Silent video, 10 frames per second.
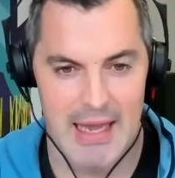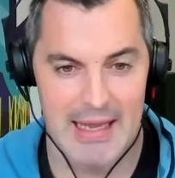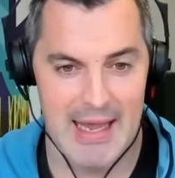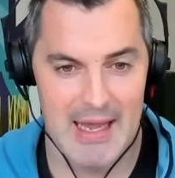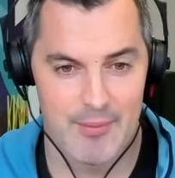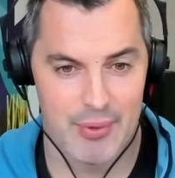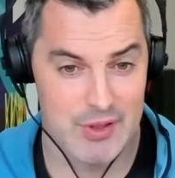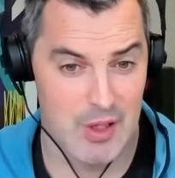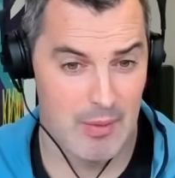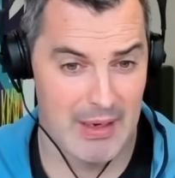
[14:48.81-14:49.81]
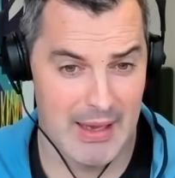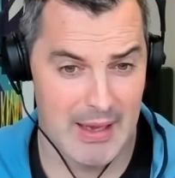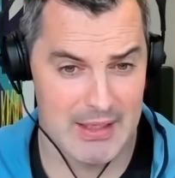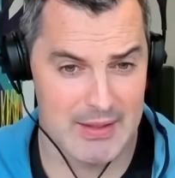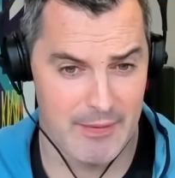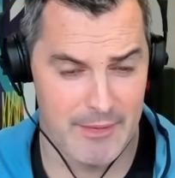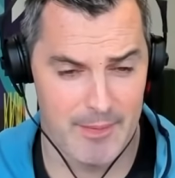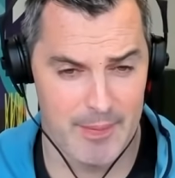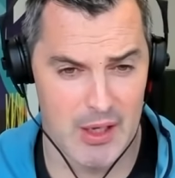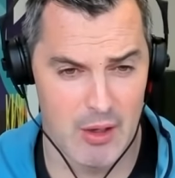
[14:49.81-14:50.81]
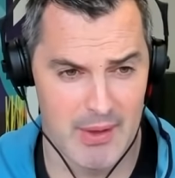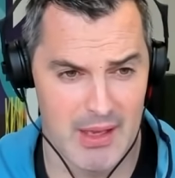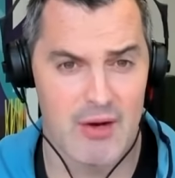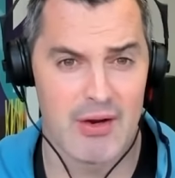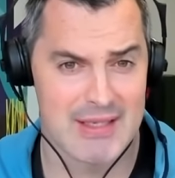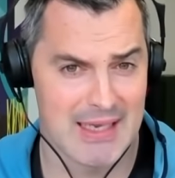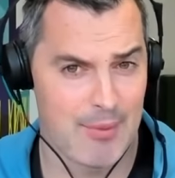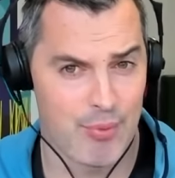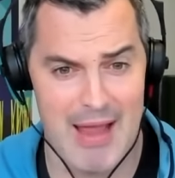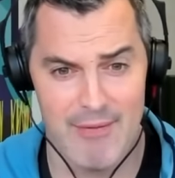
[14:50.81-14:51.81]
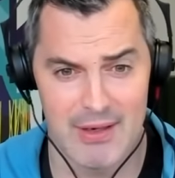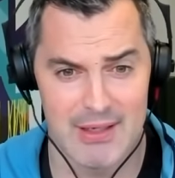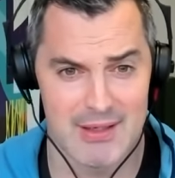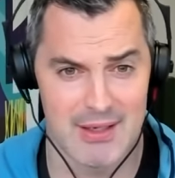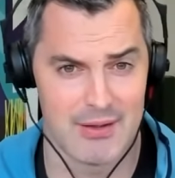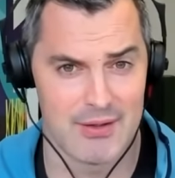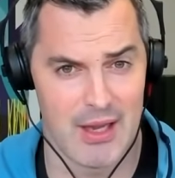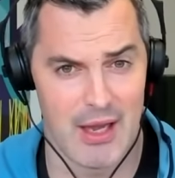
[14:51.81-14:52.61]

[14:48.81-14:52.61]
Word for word: Again, presumably it's f- becoming increasingly prevalent and,